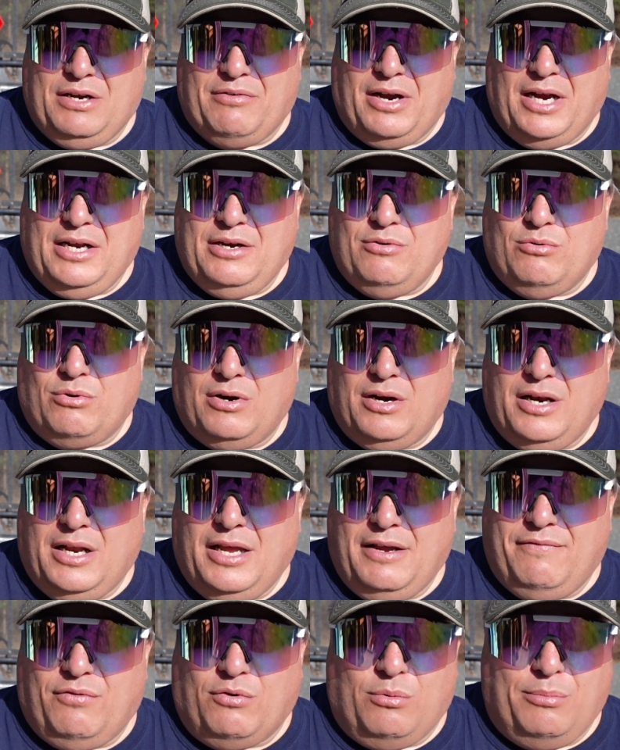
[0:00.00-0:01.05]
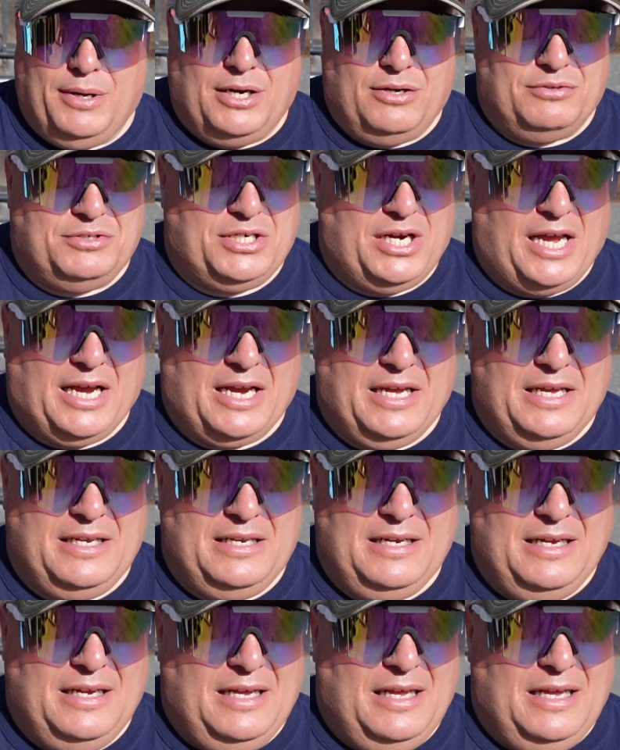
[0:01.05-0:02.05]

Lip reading: grain Hornady full metal jacket.